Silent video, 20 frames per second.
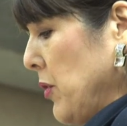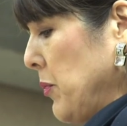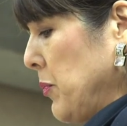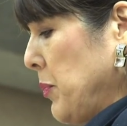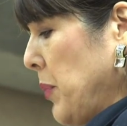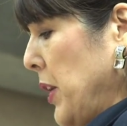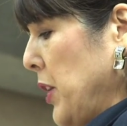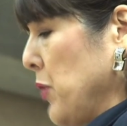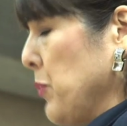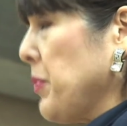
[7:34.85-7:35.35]

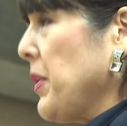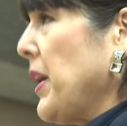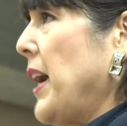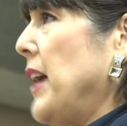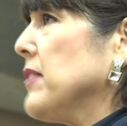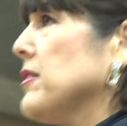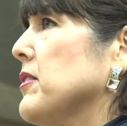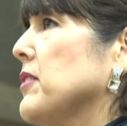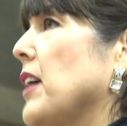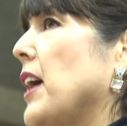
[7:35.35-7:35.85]
By your
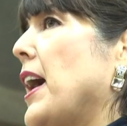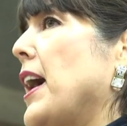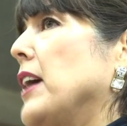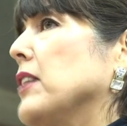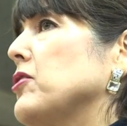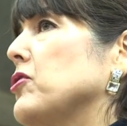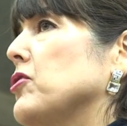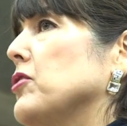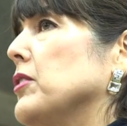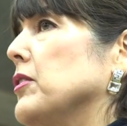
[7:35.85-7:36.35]
past
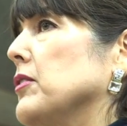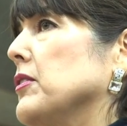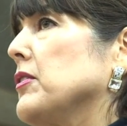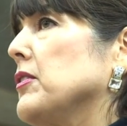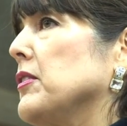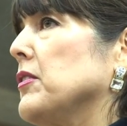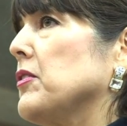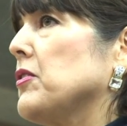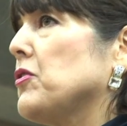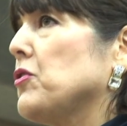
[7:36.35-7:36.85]
actions
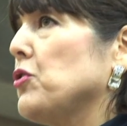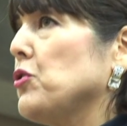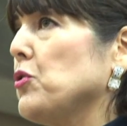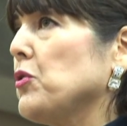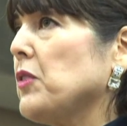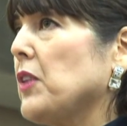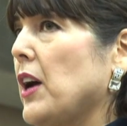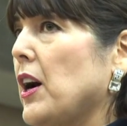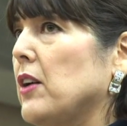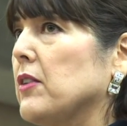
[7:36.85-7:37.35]
since
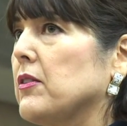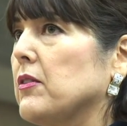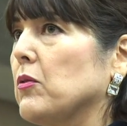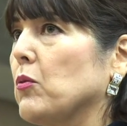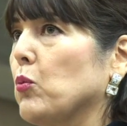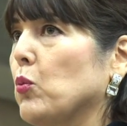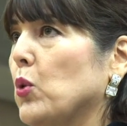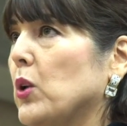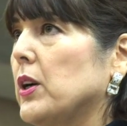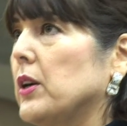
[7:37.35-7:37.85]

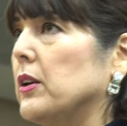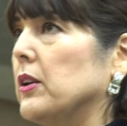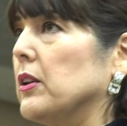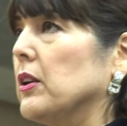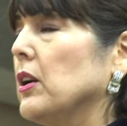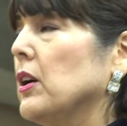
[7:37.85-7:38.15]
2001